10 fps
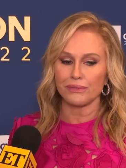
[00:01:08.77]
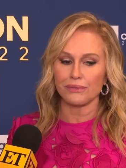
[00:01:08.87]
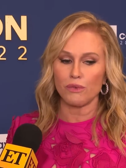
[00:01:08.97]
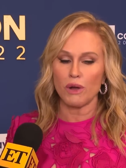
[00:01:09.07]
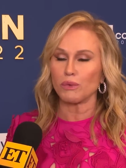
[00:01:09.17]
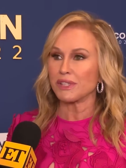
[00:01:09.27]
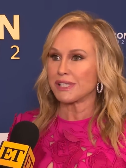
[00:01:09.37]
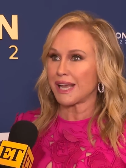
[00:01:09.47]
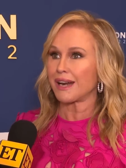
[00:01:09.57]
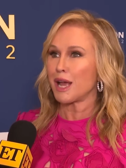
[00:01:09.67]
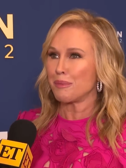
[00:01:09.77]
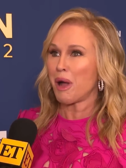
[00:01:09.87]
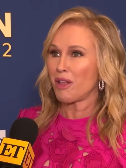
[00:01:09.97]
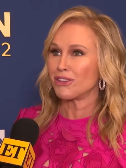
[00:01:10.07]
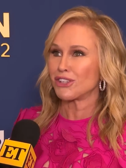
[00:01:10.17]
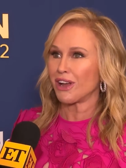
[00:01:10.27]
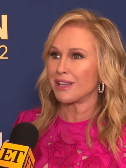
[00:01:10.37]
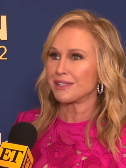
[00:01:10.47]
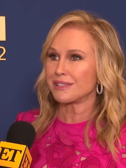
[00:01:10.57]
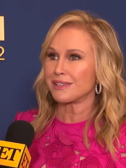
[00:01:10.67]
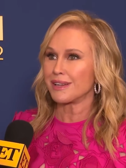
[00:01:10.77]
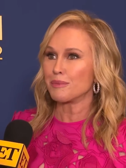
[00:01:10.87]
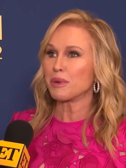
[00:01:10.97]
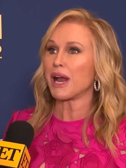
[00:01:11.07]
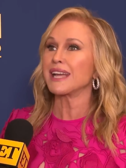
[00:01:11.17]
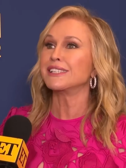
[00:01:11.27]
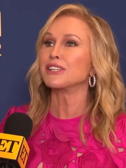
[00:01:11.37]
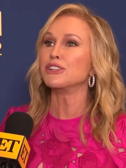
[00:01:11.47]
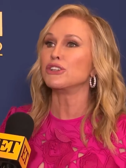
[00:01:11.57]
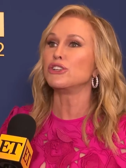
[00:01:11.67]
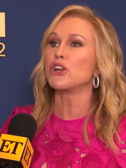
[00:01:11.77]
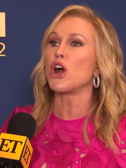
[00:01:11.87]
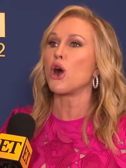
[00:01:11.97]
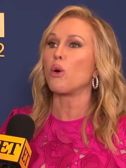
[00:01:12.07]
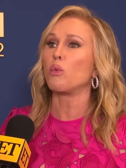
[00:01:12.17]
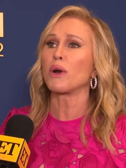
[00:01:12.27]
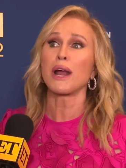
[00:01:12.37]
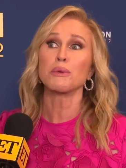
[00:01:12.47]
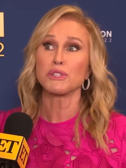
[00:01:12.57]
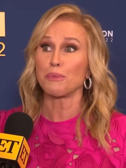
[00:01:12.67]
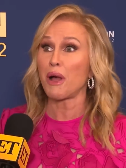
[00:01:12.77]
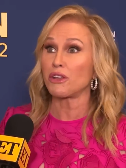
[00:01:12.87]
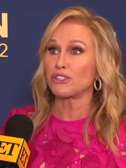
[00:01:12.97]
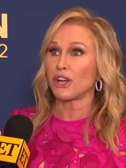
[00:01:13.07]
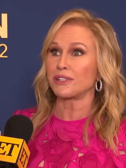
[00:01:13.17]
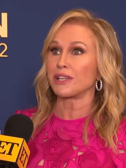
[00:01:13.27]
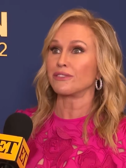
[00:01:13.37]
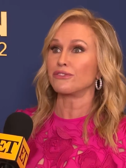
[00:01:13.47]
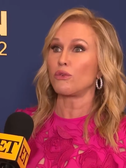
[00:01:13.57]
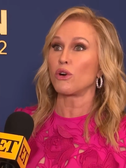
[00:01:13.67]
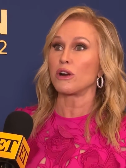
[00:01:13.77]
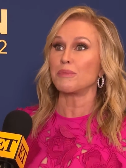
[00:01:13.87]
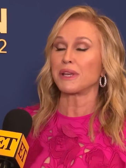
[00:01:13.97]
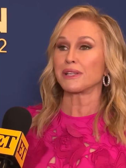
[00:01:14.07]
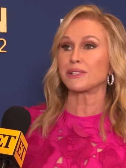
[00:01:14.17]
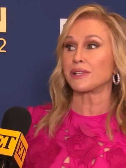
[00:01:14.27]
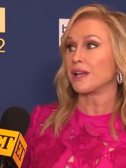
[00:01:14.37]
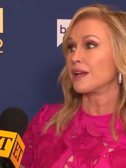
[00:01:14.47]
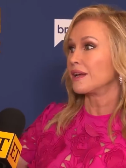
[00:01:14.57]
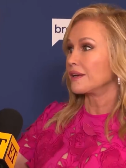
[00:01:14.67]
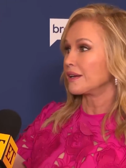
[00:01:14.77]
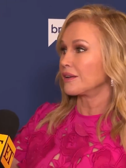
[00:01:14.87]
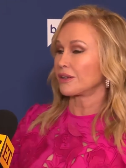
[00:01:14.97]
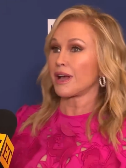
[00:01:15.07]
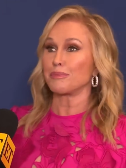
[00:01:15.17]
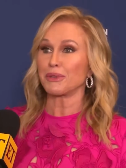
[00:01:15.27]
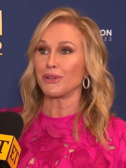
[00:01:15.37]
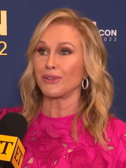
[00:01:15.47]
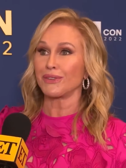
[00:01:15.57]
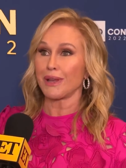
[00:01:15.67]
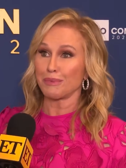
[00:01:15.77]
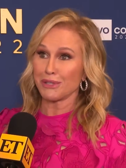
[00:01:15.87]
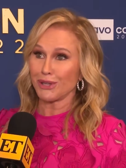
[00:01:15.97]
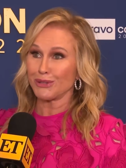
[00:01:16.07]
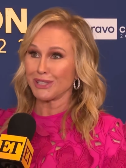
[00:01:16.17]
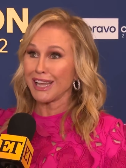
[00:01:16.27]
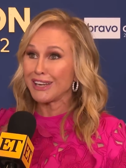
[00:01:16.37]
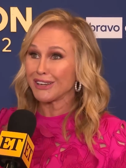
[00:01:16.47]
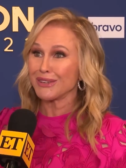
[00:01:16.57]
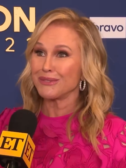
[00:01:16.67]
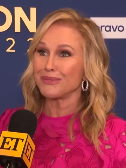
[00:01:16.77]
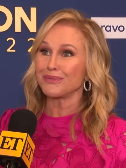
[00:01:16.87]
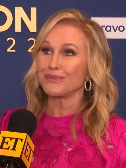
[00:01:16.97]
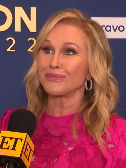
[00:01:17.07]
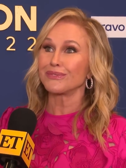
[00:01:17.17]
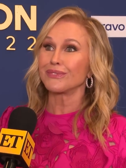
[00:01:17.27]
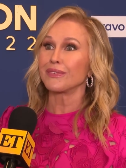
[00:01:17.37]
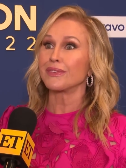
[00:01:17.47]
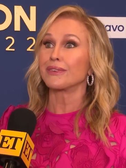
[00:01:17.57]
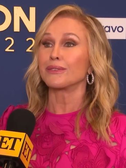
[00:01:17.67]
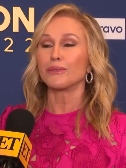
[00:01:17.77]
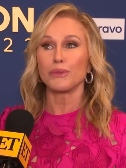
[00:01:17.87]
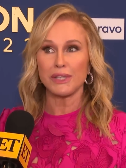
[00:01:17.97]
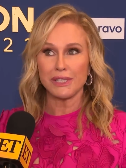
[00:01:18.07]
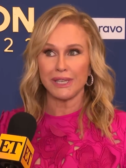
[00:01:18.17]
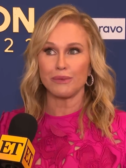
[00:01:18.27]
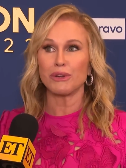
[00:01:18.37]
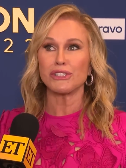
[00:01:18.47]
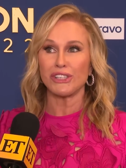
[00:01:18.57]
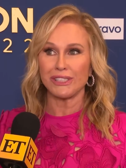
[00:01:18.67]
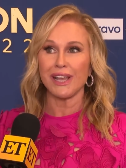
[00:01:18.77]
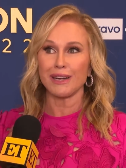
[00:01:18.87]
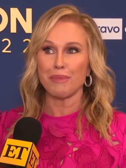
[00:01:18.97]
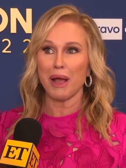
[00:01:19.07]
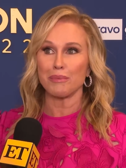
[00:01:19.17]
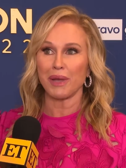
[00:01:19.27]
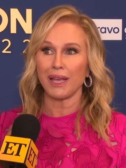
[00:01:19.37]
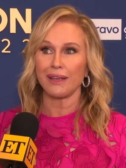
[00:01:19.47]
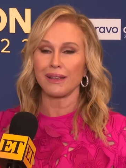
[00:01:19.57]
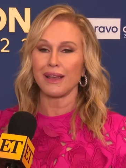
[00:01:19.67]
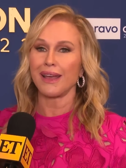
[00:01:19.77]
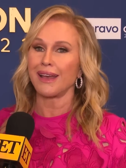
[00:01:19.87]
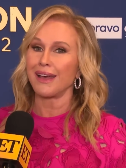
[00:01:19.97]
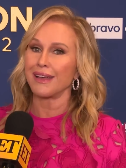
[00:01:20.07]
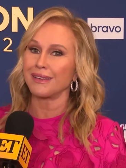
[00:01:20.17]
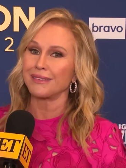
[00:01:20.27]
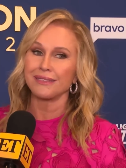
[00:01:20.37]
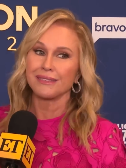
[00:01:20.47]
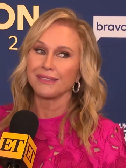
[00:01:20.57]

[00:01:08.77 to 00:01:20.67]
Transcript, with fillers: what was said, I apologized, but I didn't know what I was apologizing for, because a couple episodes later, we see what she said about me. And